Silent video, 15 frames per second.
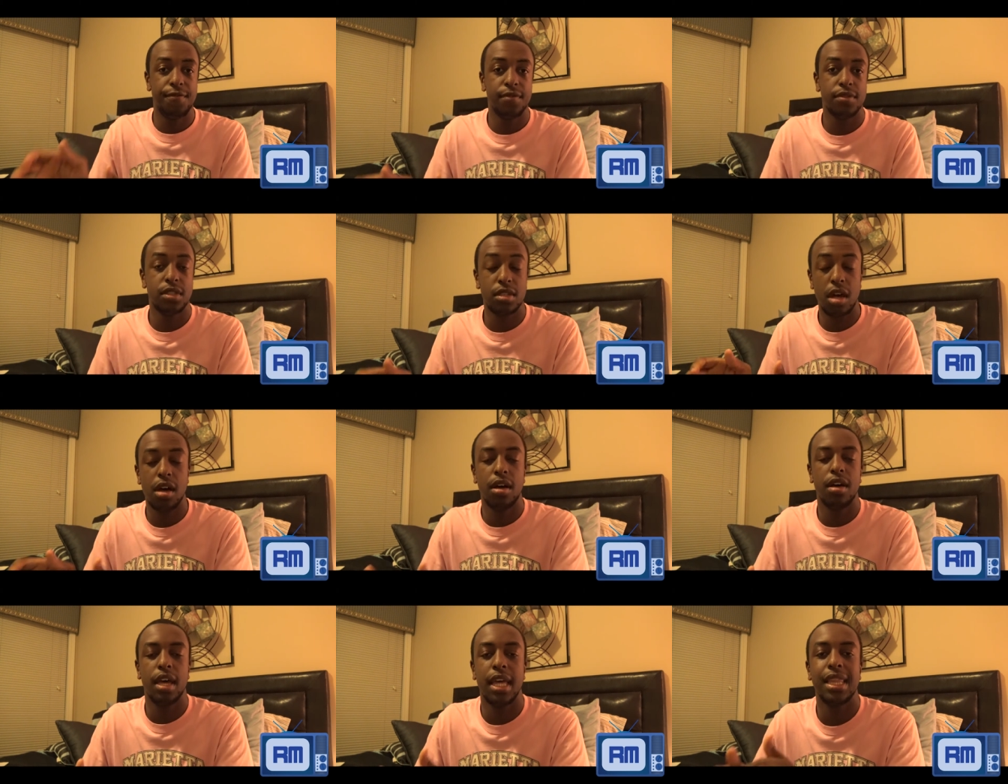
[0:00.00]

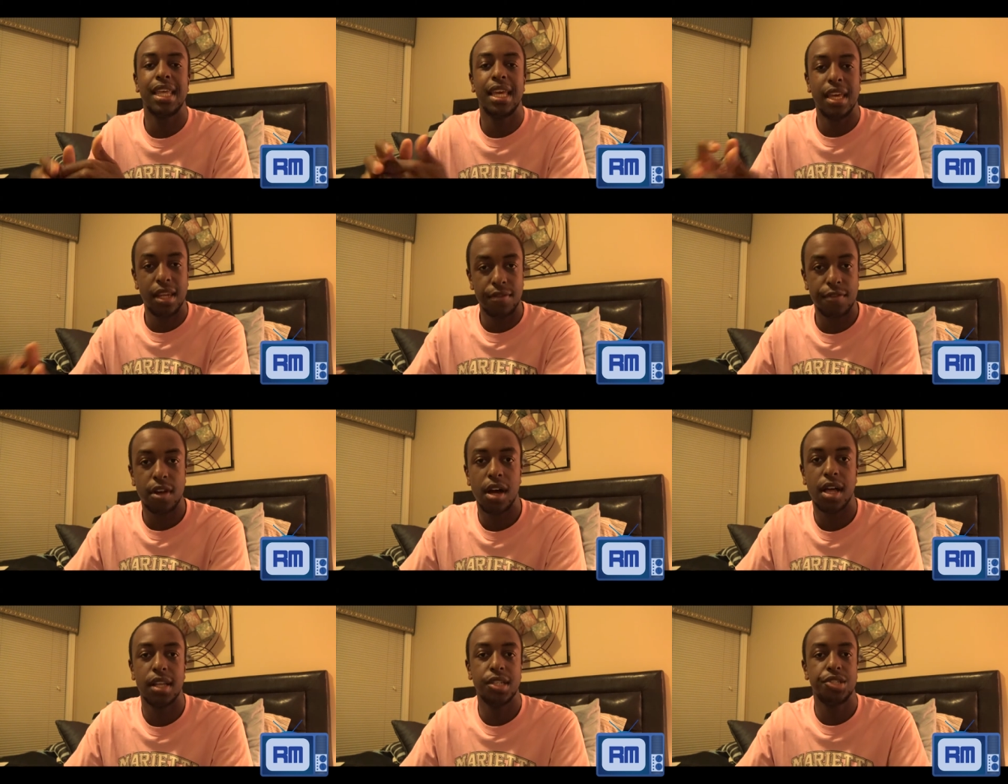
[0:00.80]
saw at the end of
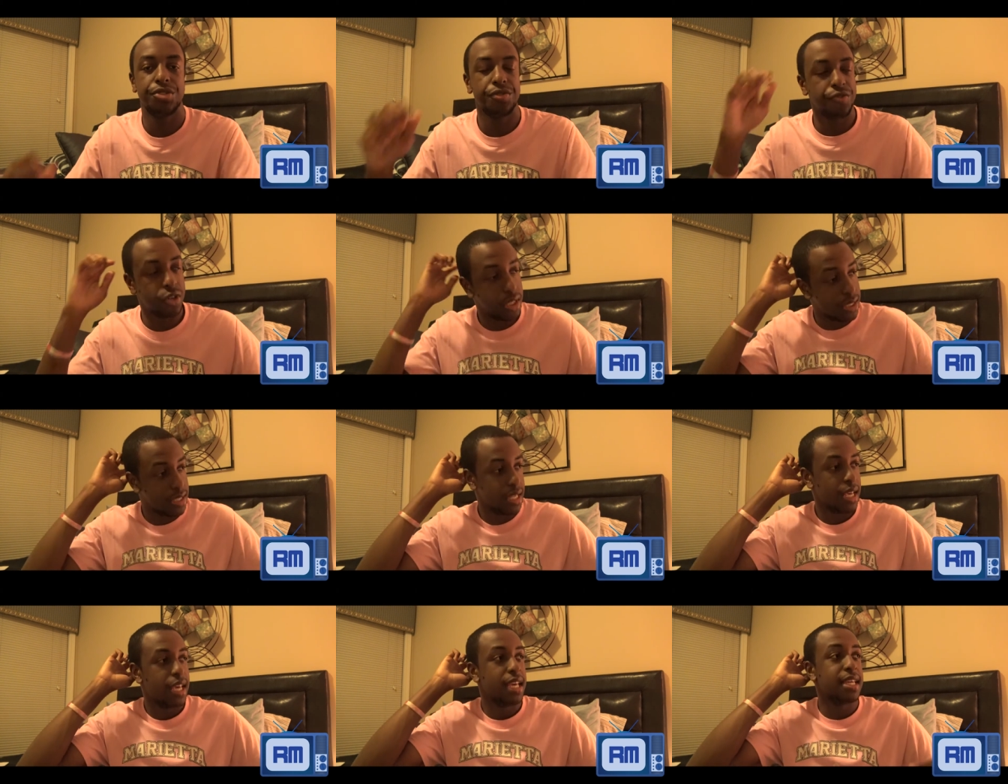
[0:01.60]
college
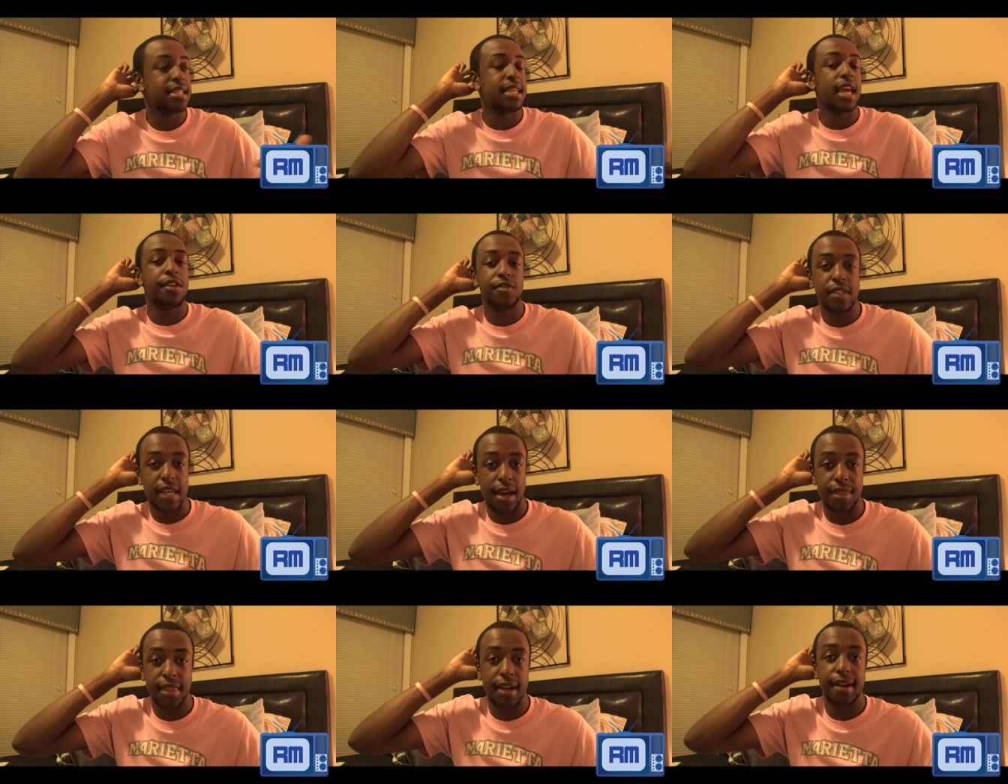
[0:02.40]
once his name was
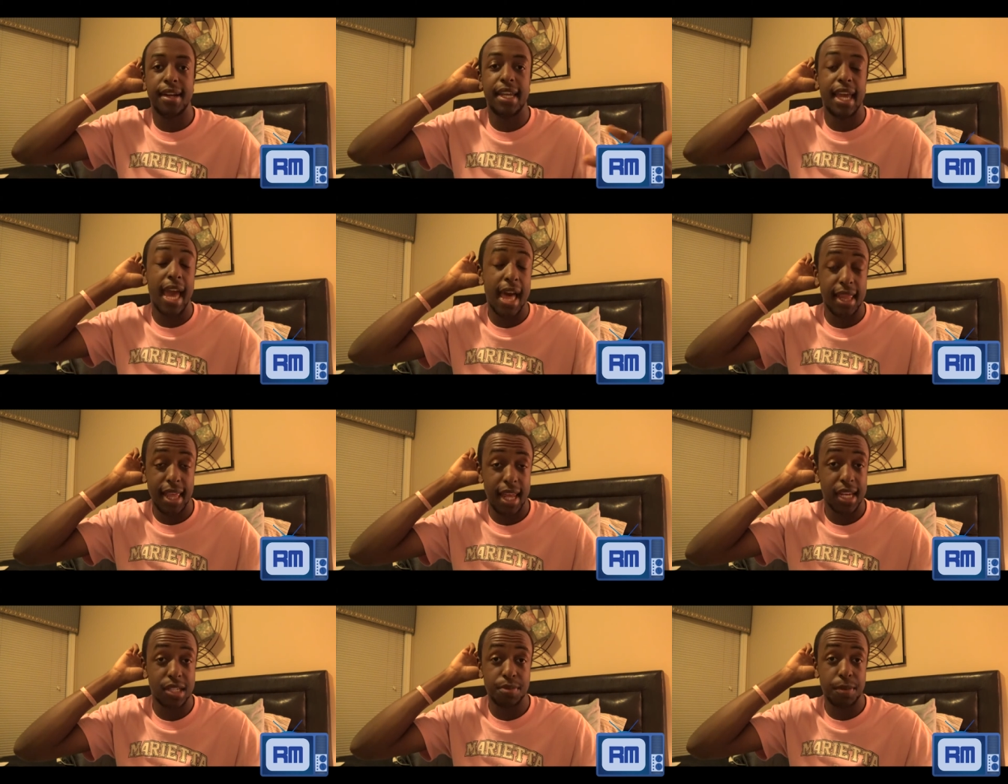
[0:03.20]
out there and he had
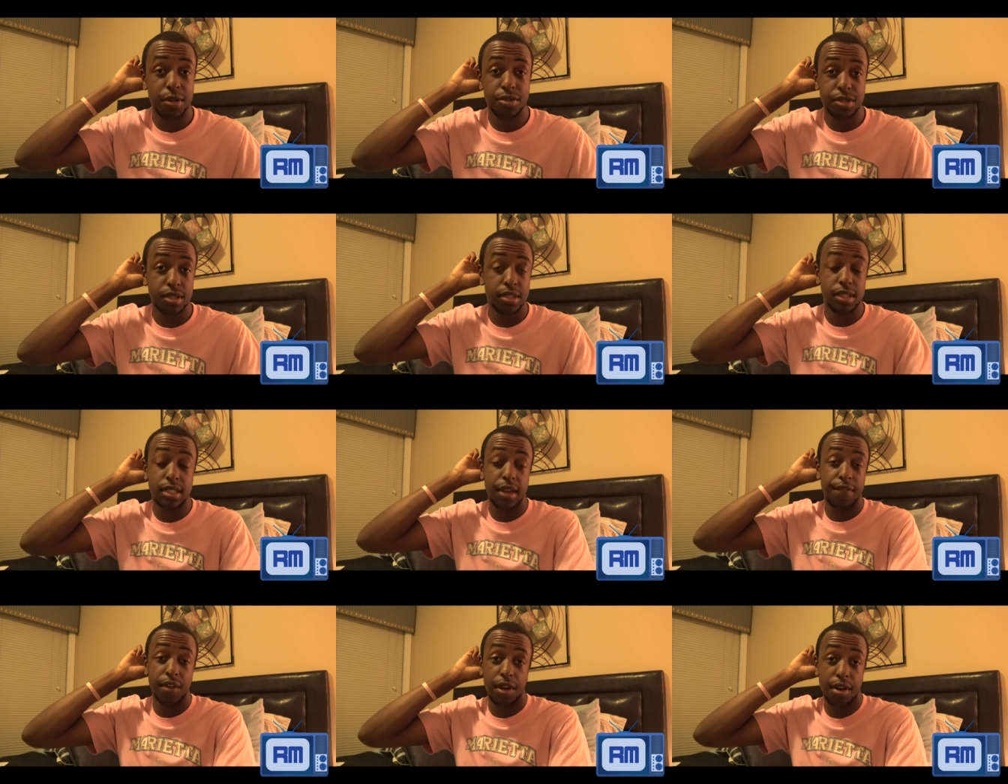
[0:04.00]
that exposure and
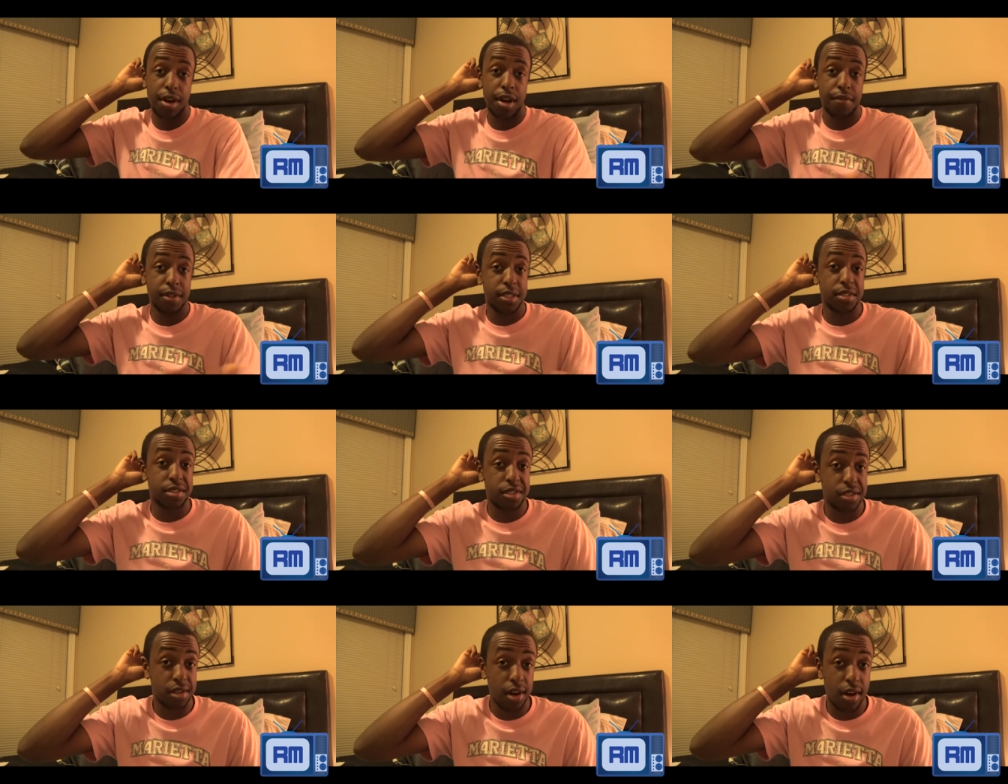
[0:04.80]
Stephen Curry was a
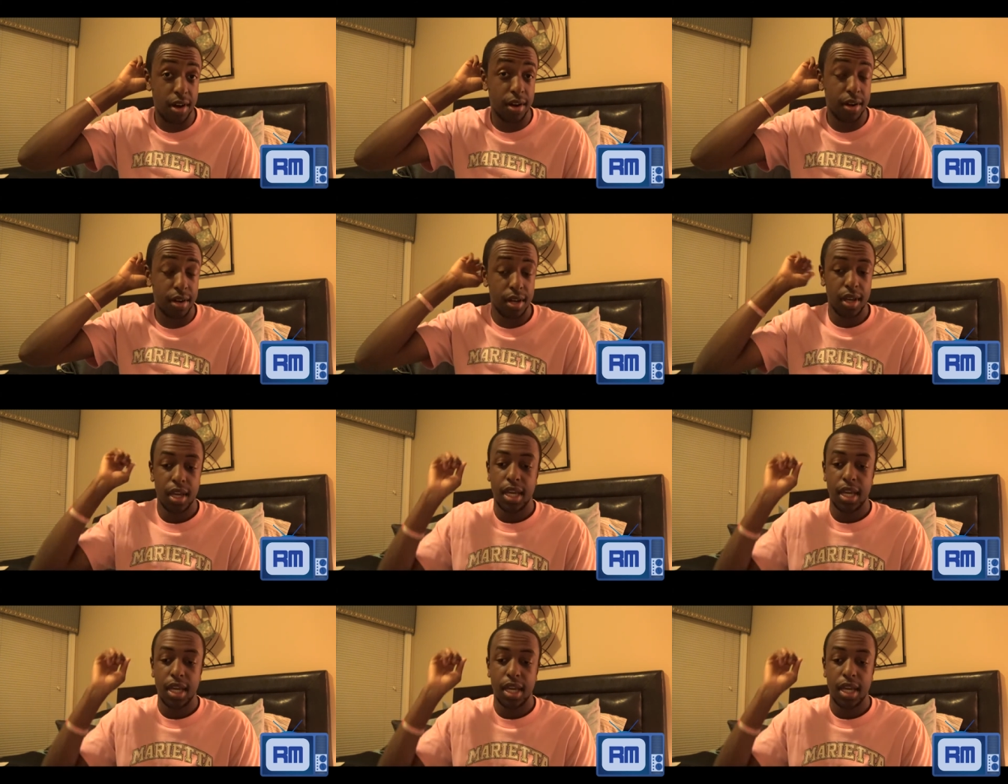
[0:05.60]
star.